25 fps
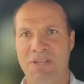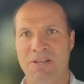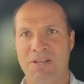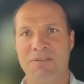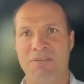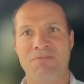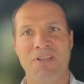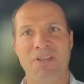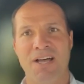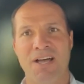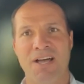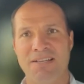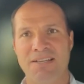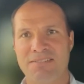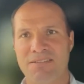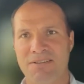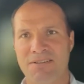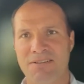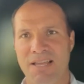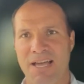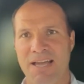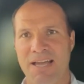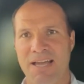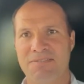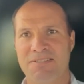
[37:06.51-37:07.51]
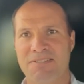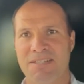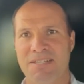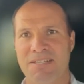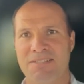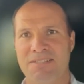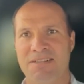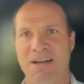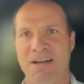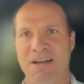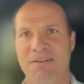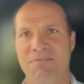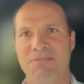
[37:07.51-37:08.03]
that have lost their lives in
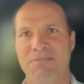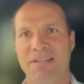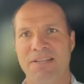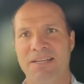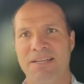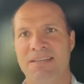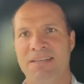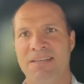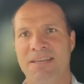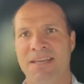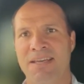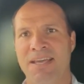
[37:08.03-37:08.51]
this conflict.